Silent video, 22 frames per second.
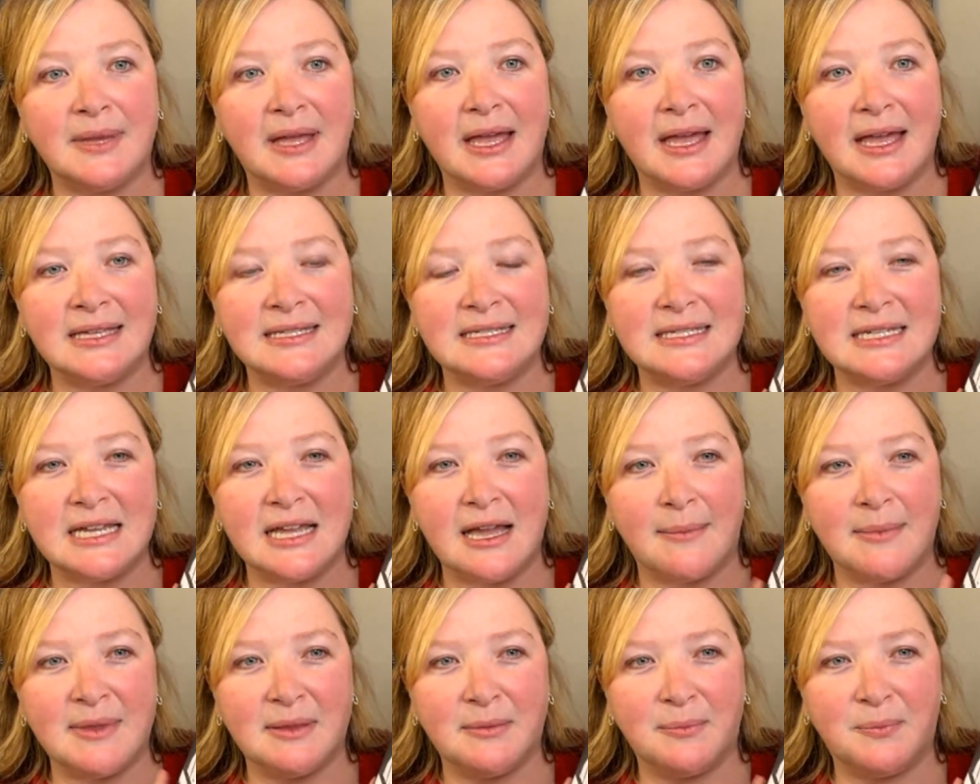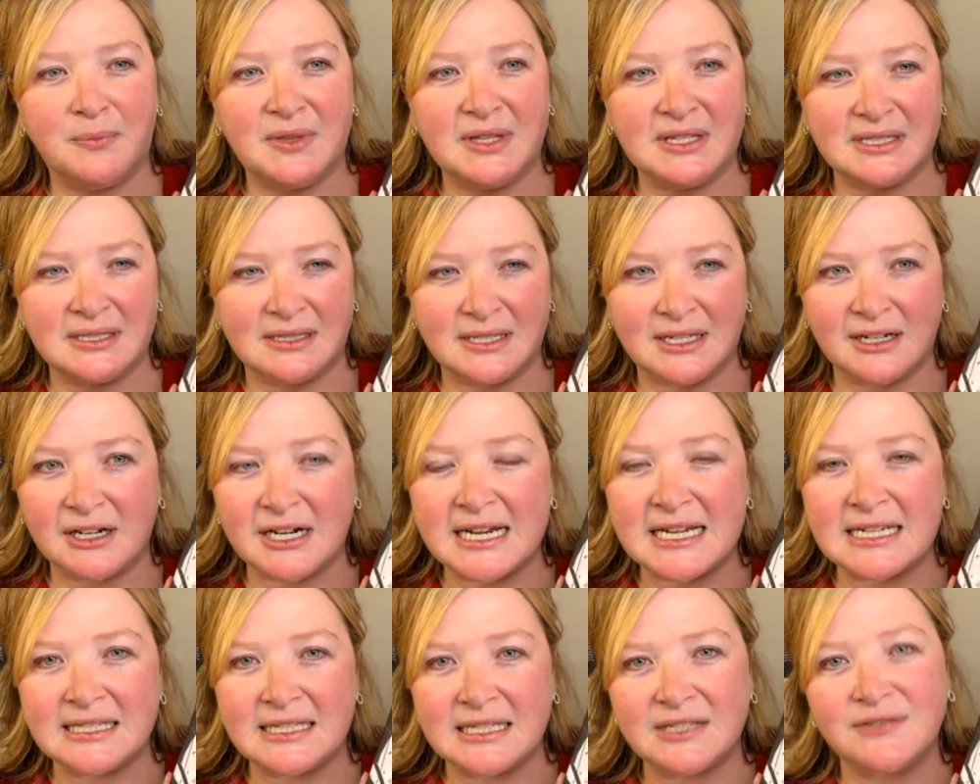S.T. Abbey, this
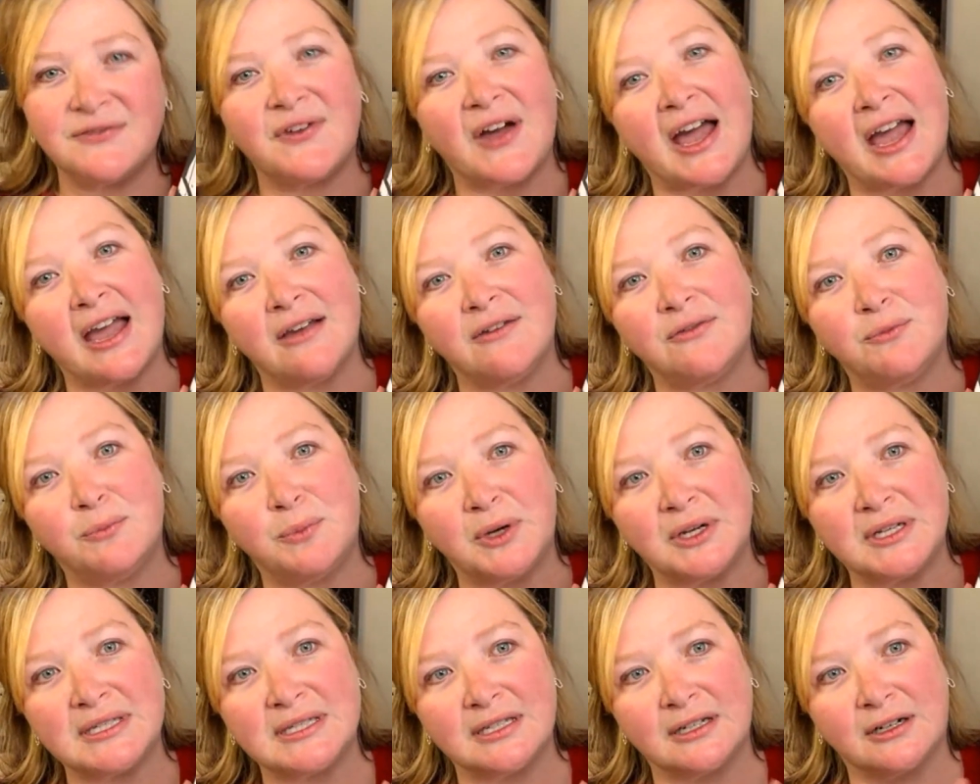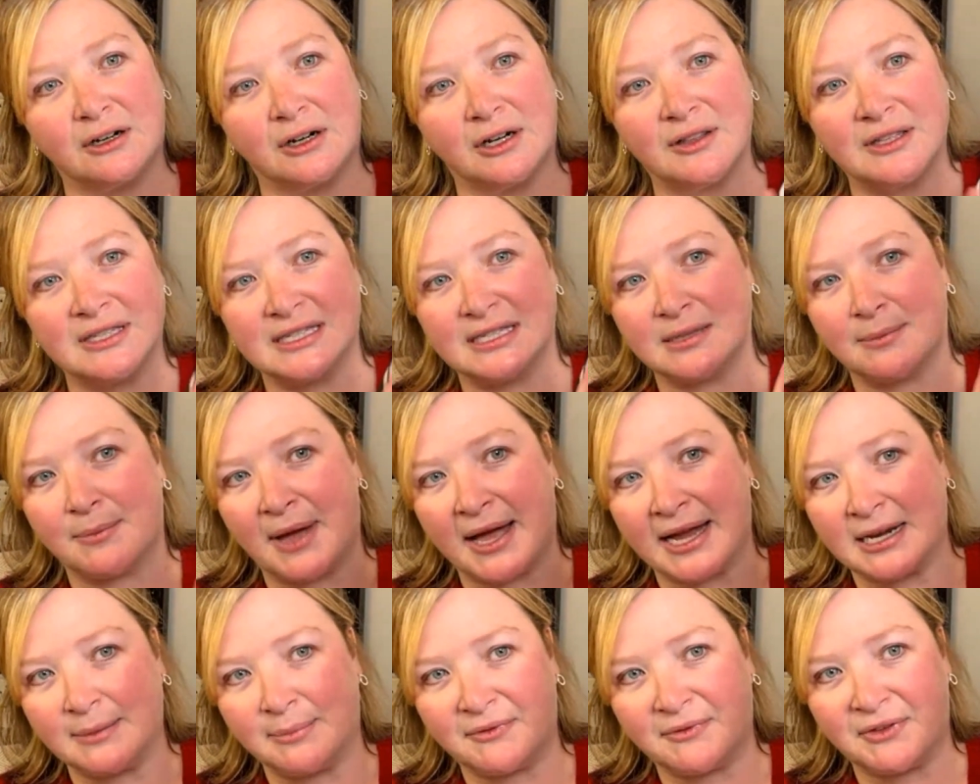series, these 5 books this is the
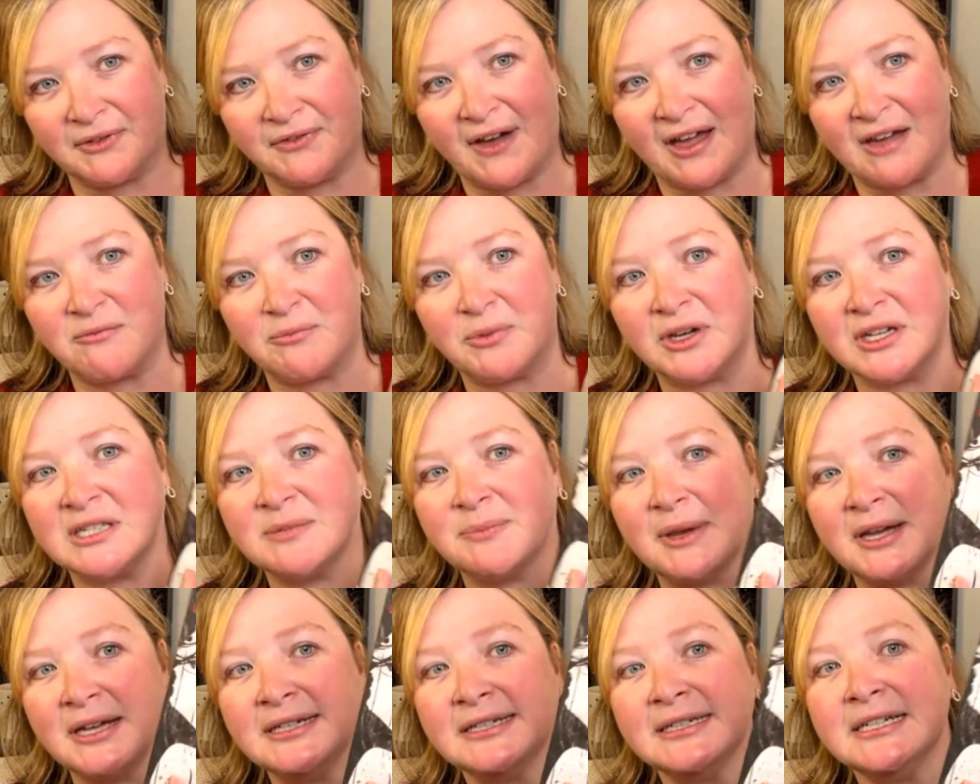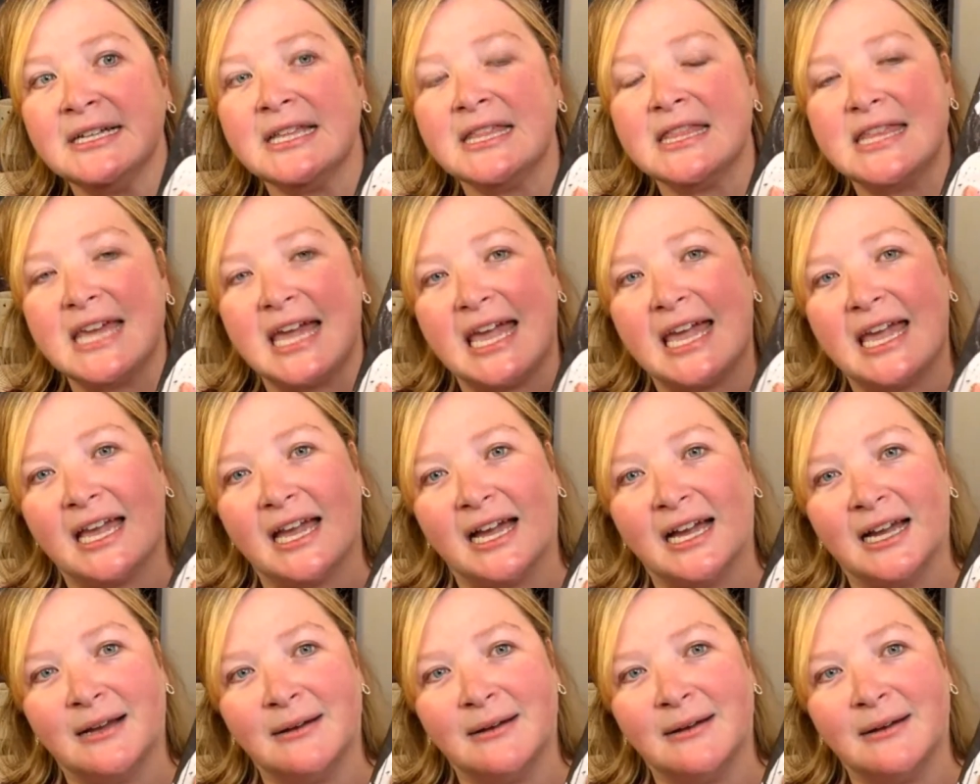bind up of the 5 books, but they're